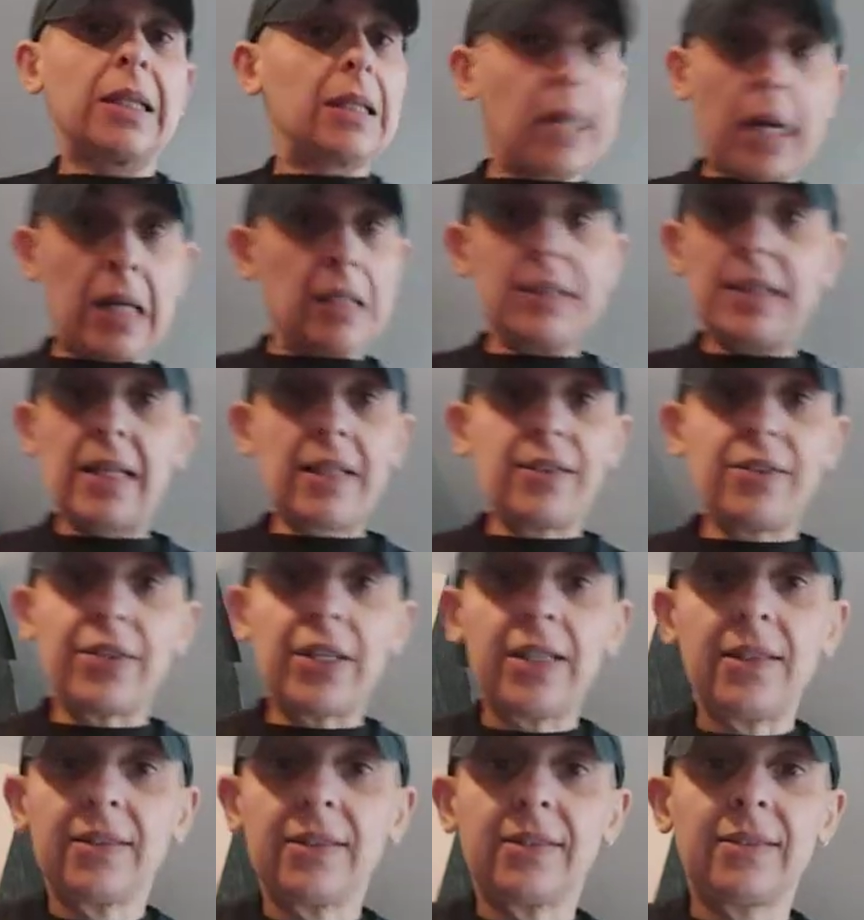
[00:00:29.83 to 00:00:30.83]
can't
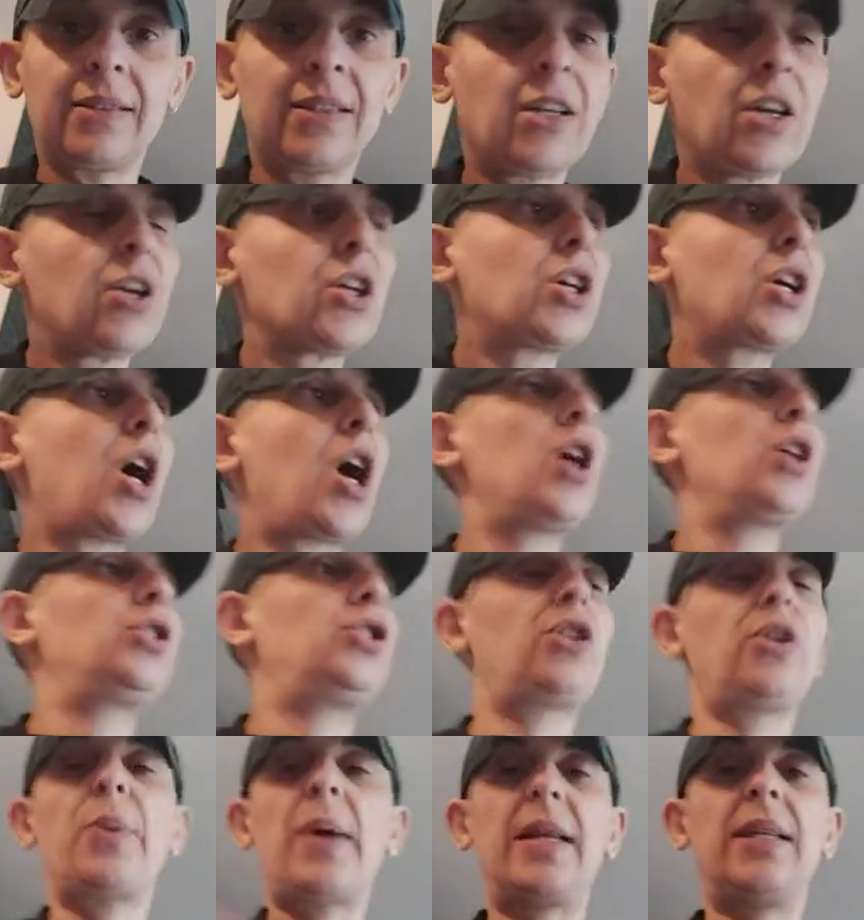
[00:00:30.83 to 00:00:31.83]
decorate
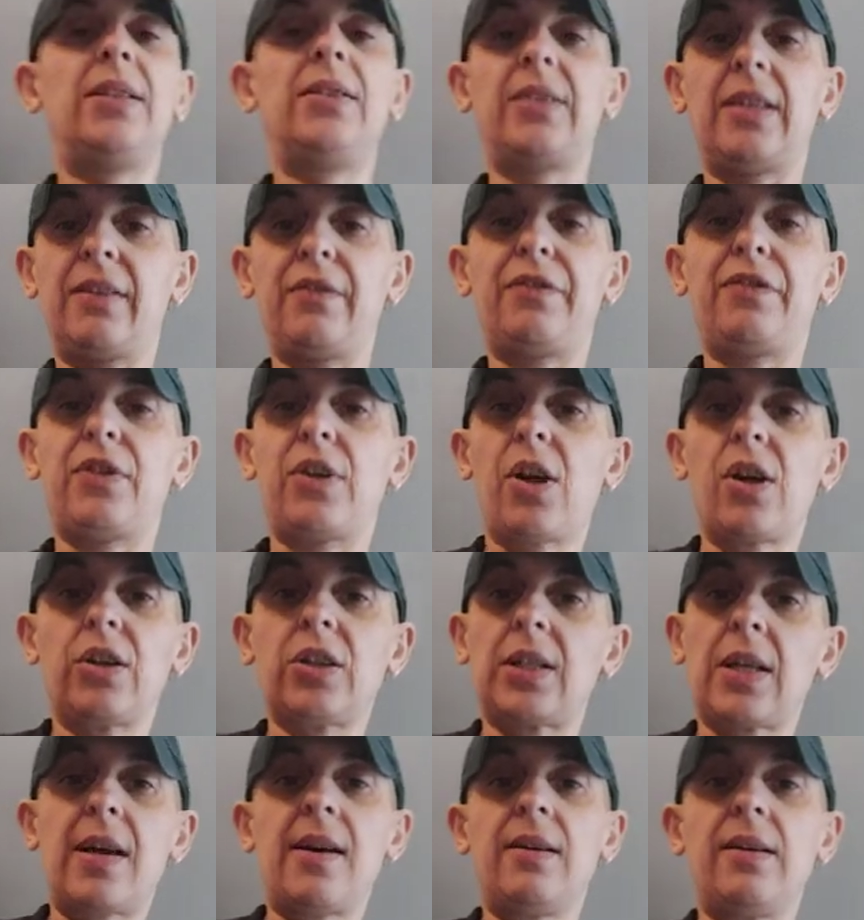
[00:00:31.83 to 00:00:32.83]
can't do anything for
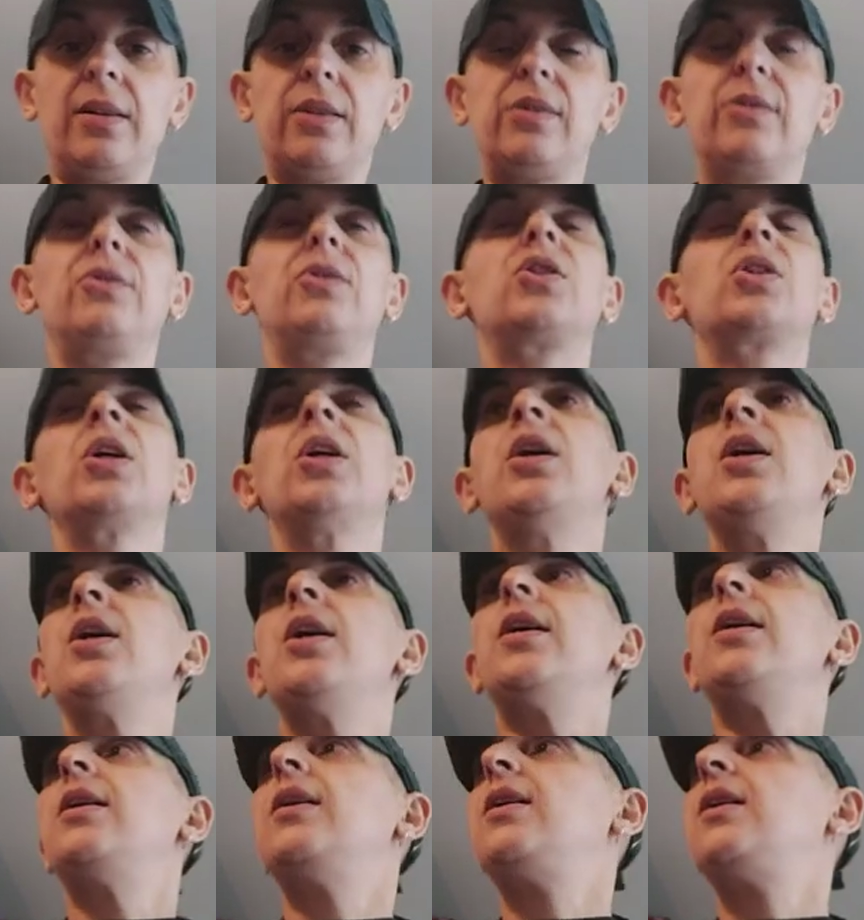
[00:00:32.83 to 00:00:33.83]
ourselves,
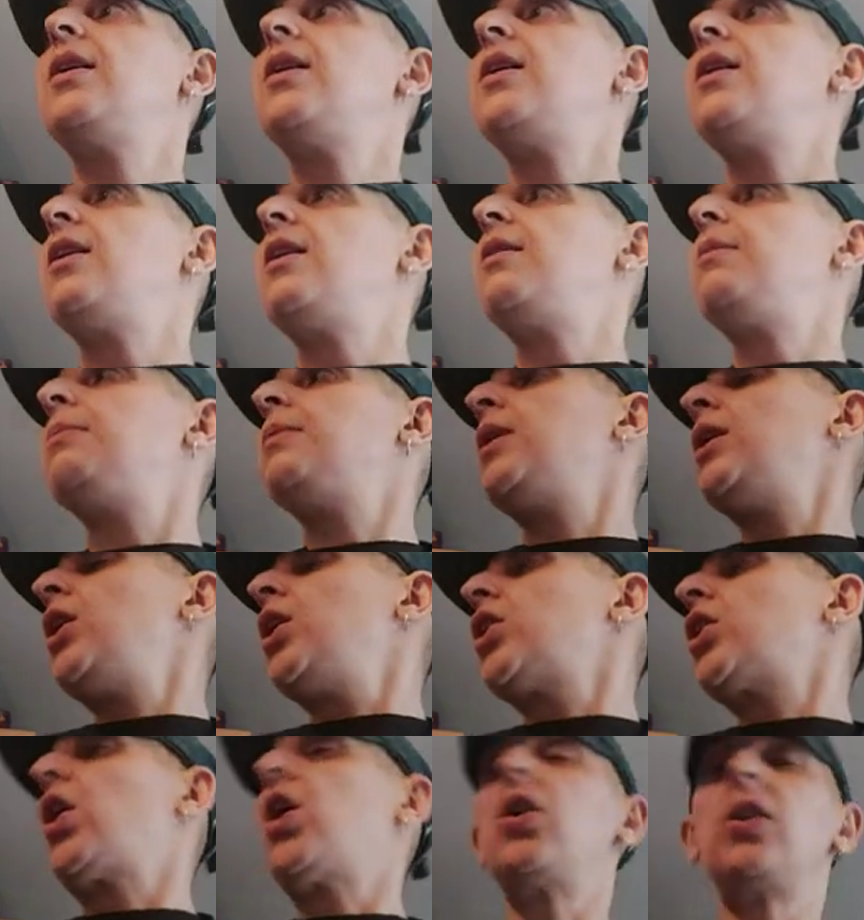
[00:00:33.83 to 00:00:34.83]
um,
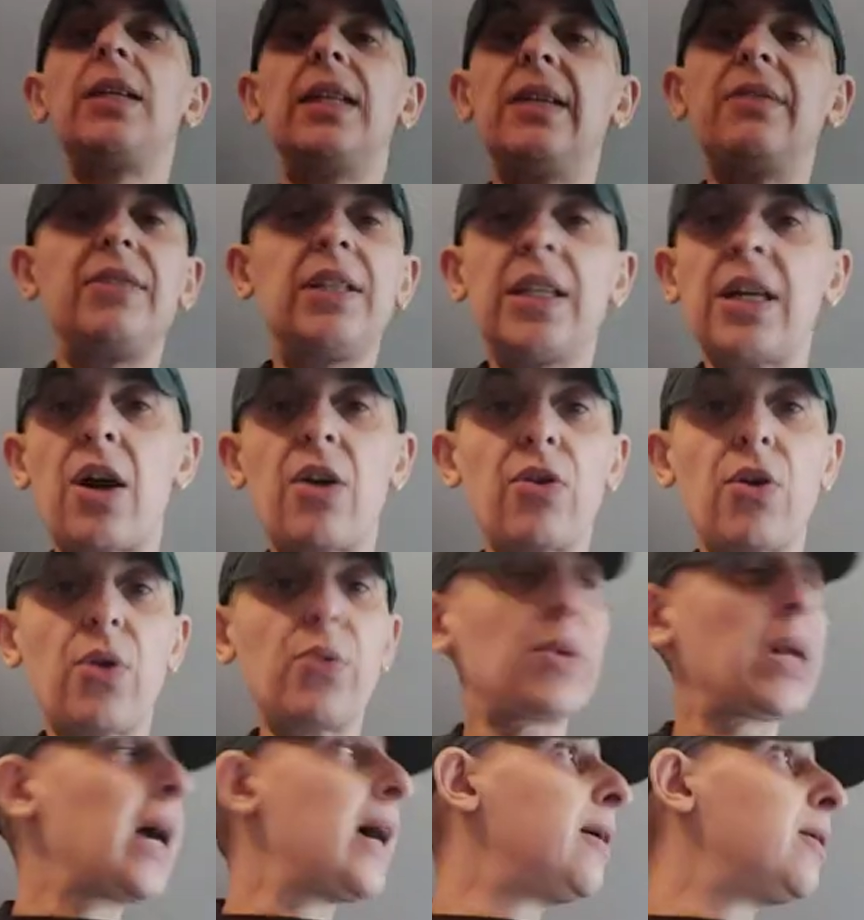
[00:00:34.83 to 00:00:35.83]
can't live in our
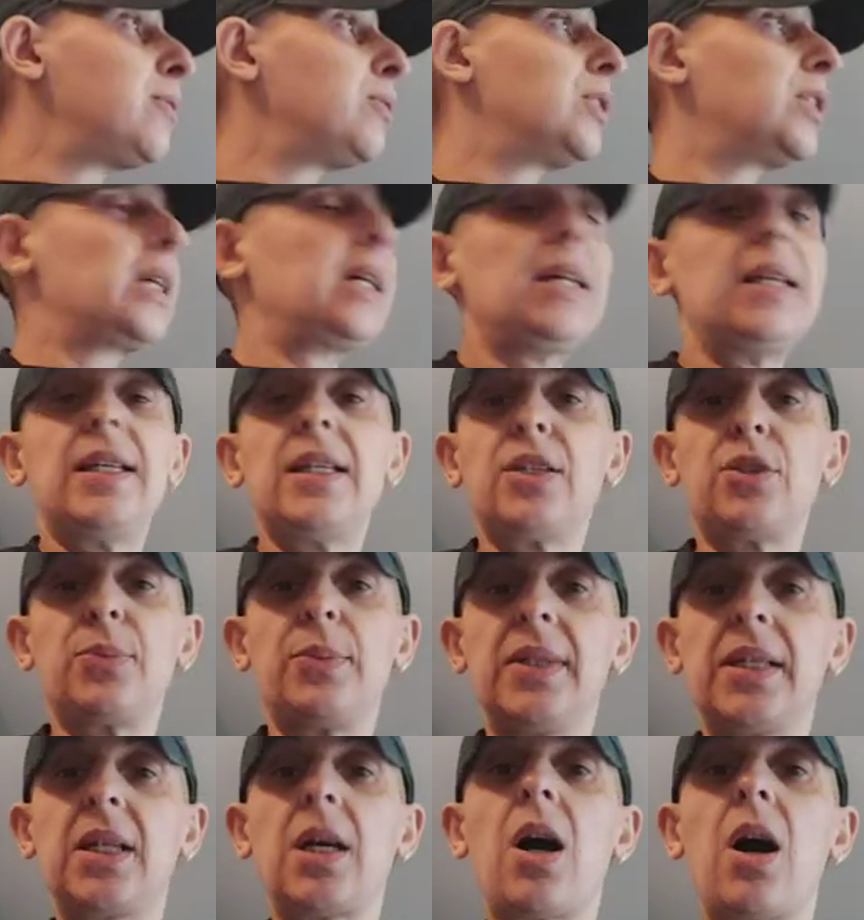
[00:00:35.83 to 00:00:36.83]
own houses,
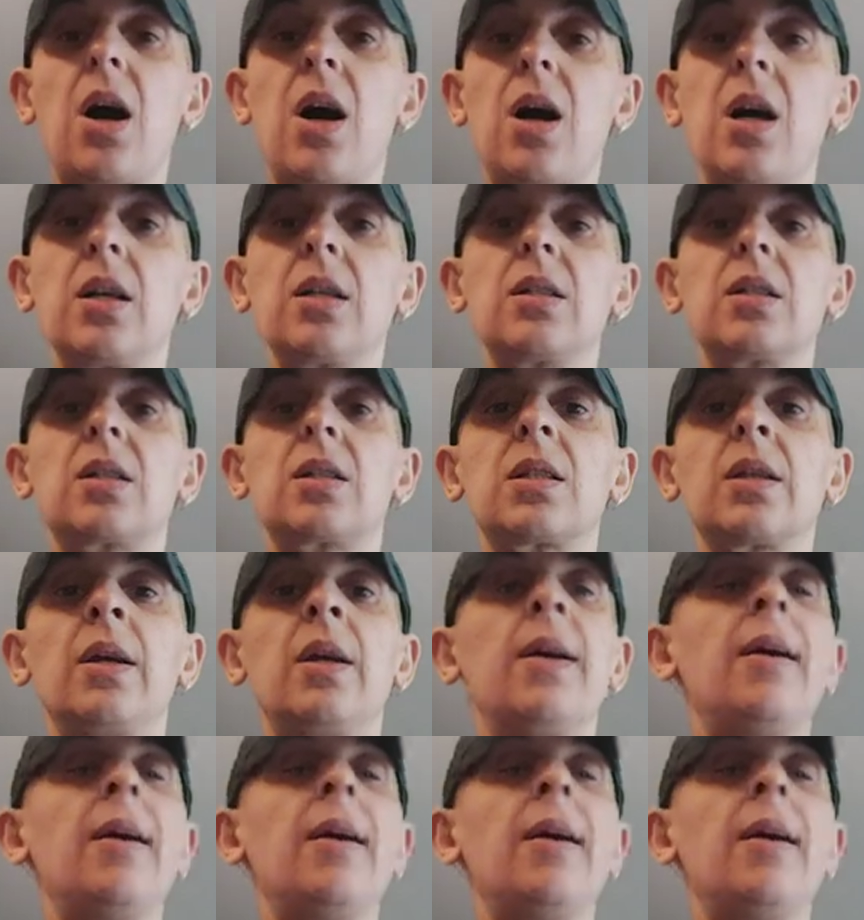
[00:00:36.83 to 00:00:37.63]
we can't